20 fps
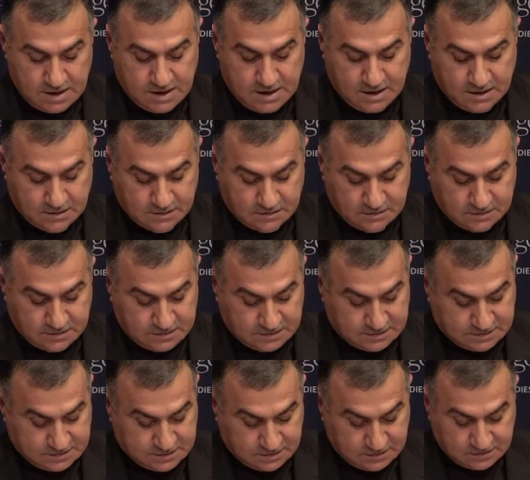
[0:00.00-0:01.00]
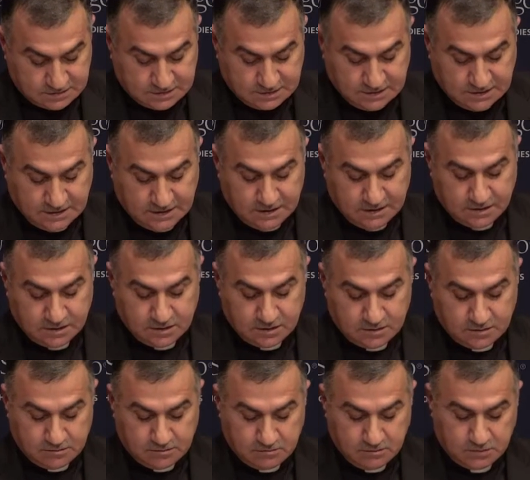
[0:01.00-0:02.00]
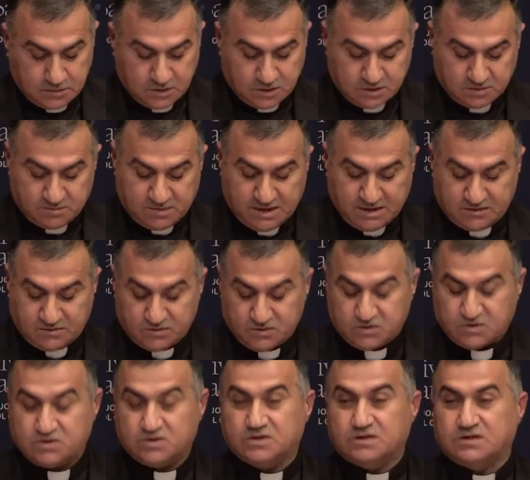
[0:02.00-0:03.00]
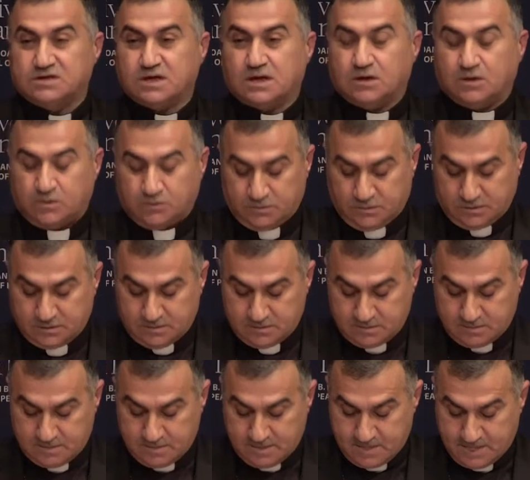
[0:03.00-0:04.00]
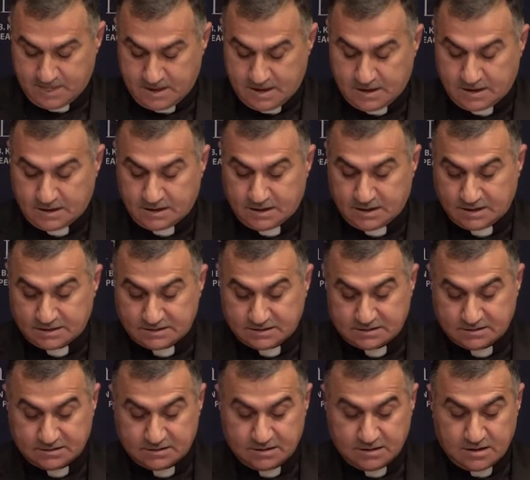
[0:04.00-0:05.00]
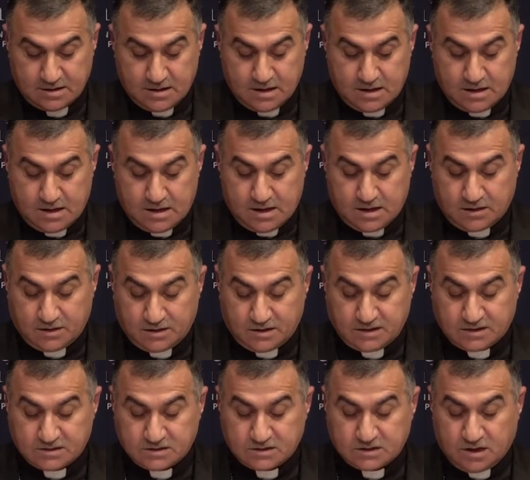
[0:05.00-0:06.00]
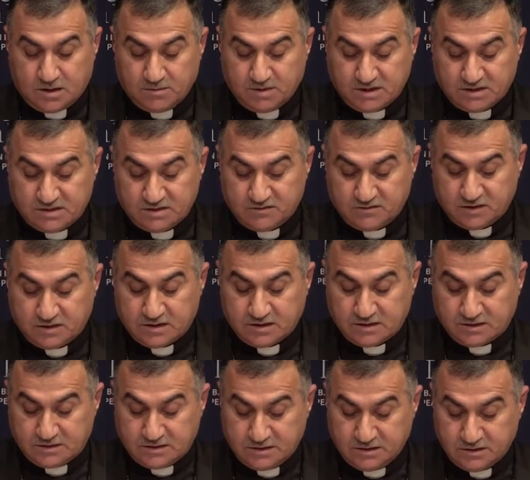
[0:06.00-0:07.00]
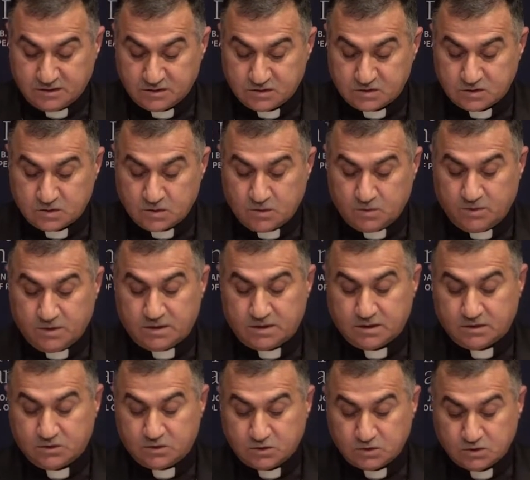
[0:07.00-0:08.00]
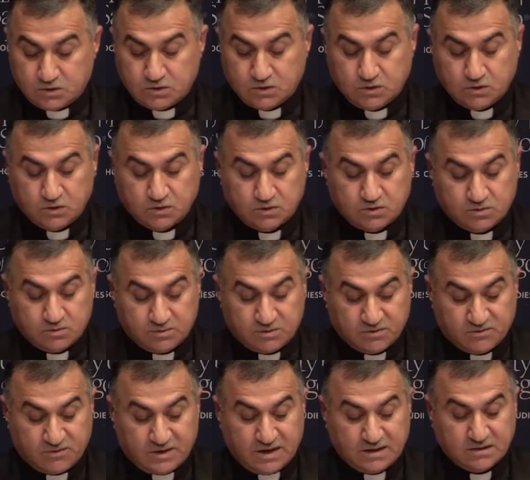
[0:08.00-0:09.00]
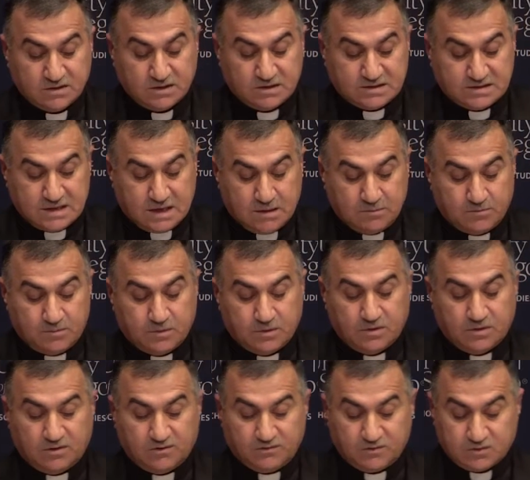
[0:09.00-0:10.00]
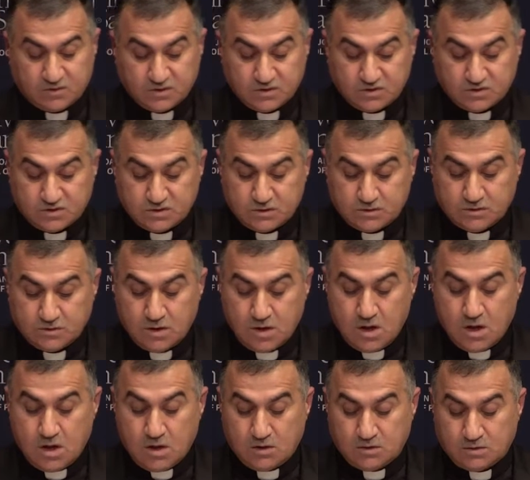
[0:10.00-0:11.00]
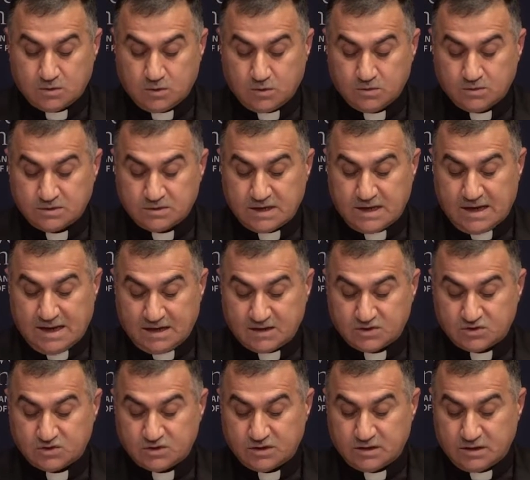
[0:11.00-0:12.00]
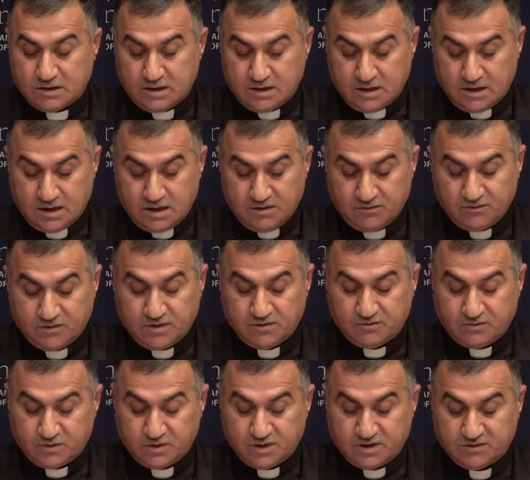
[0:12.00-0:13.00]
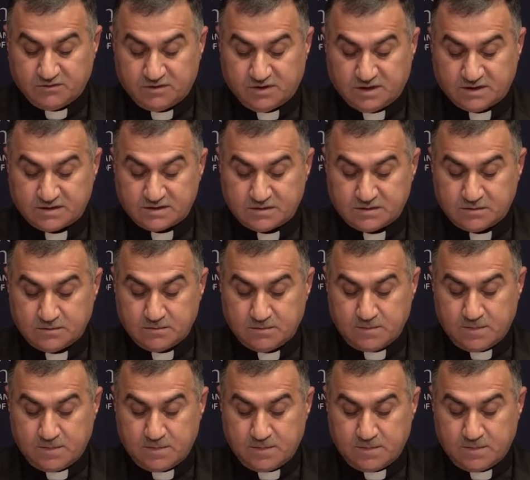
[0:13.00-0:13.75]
and certainly not by Christians alone. Yet, in these coming difficult years, we can continue to provide example of Christian thought, action, love, and forgiveness.